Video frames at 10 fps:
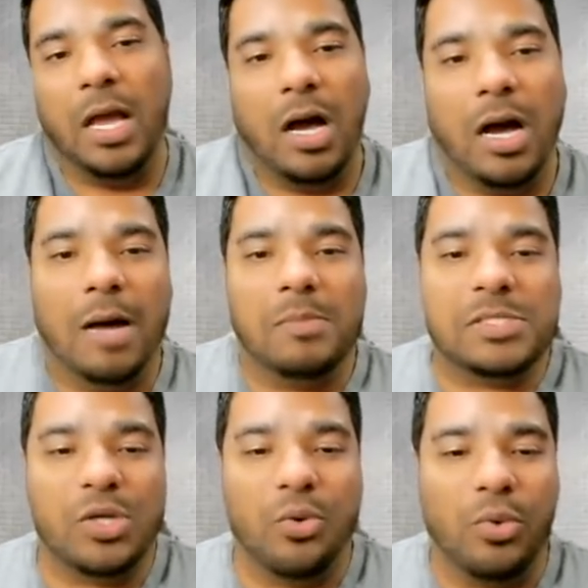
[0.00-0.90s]
Um,
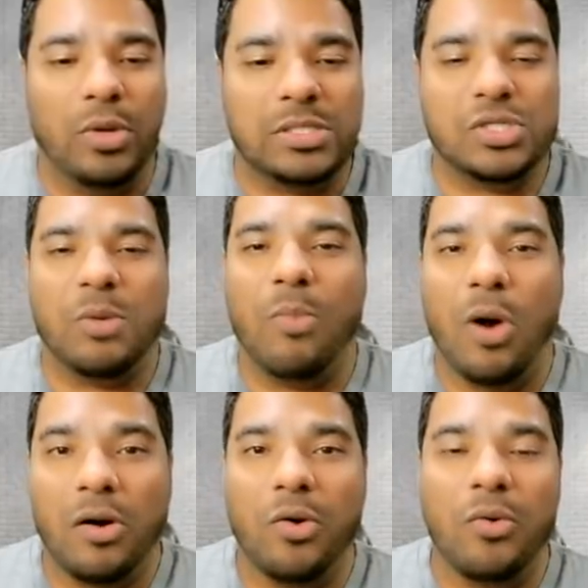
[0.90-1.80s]
so
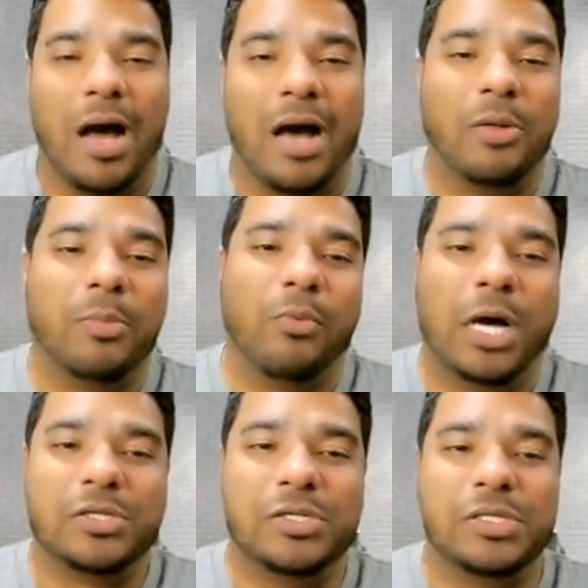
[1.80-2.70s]
tomorrow, I'll be
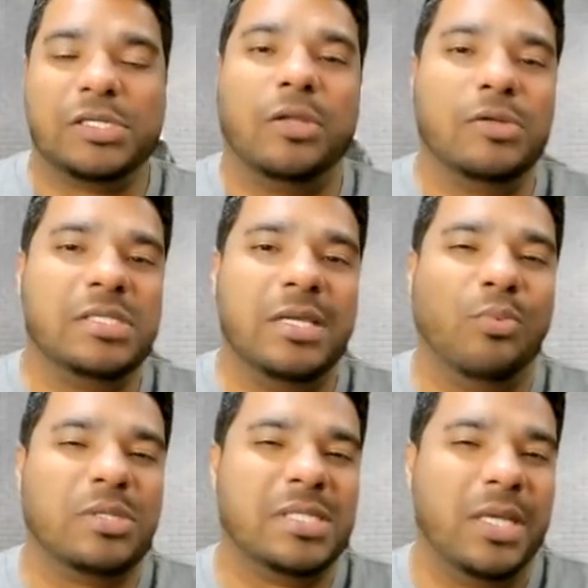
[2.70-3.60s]
watching this closely.
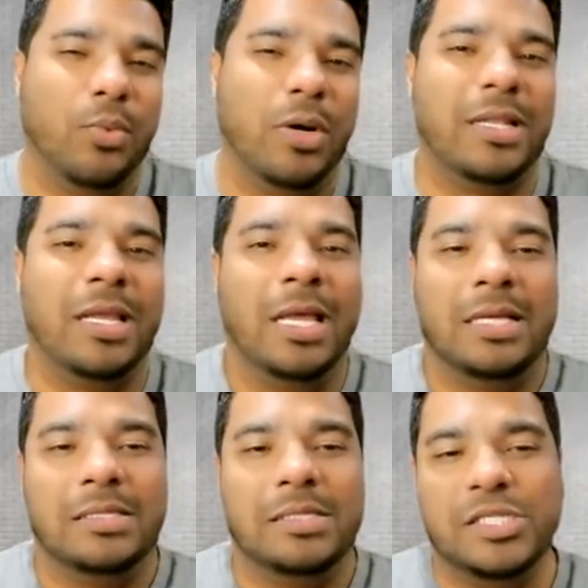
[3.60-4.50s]
We'll see what
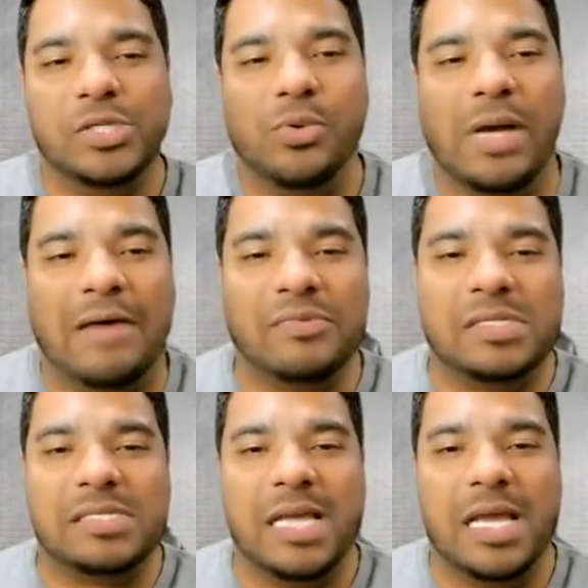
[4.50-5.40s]
these two have to
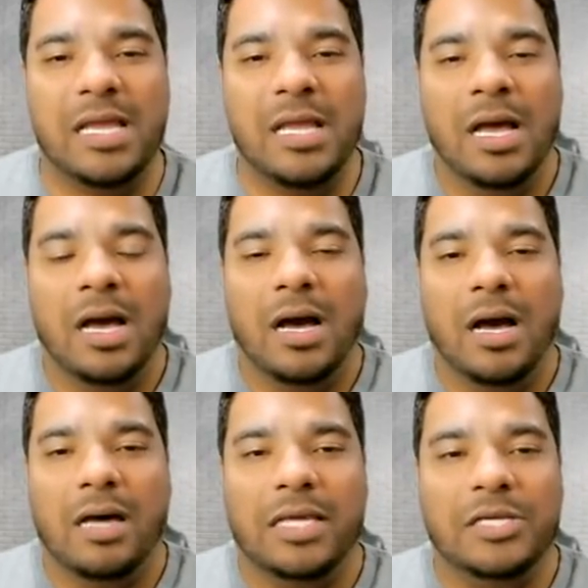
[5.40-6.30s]
say.
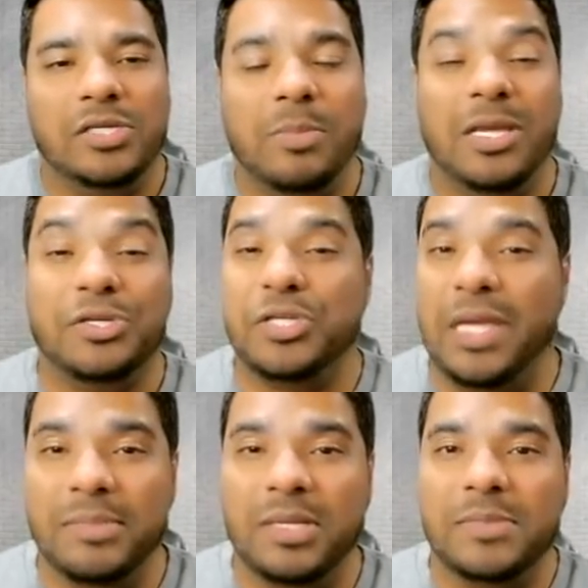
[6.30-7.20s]
Uh, they should be
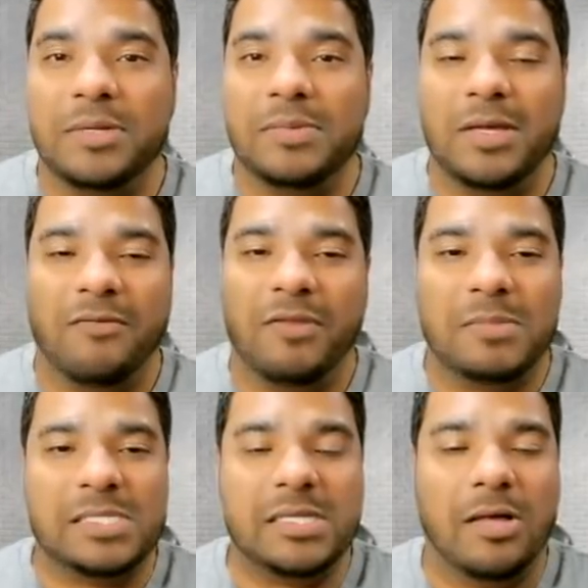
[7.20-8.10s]
ashamed of, them, of
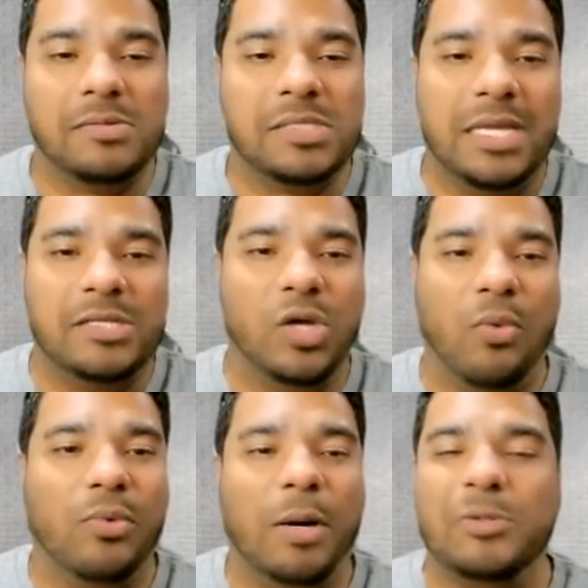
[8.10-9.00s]
themselves. They
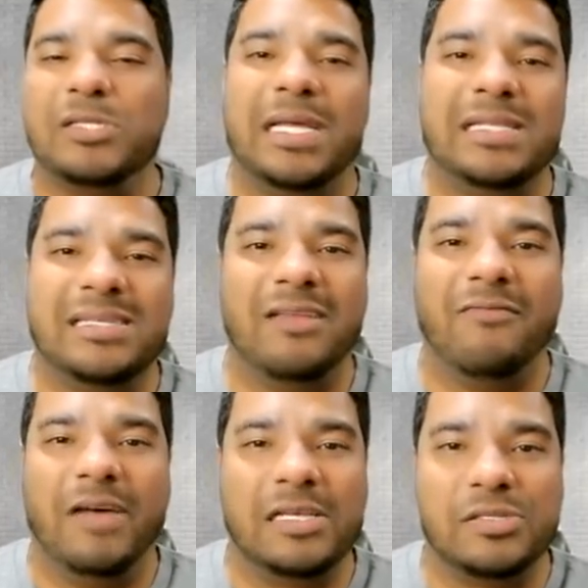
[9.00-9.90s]
don't represent
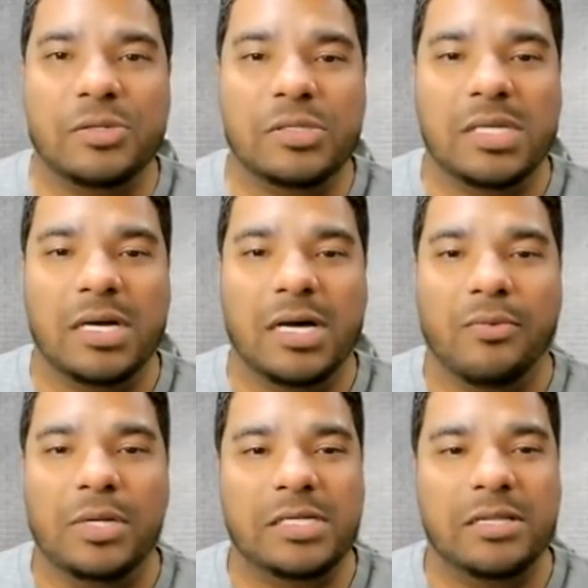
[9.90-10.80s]
investors, uh,
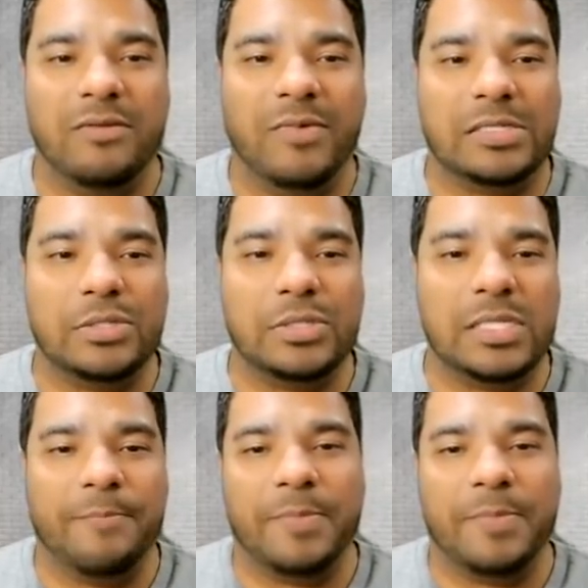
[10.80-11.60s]
retail investors.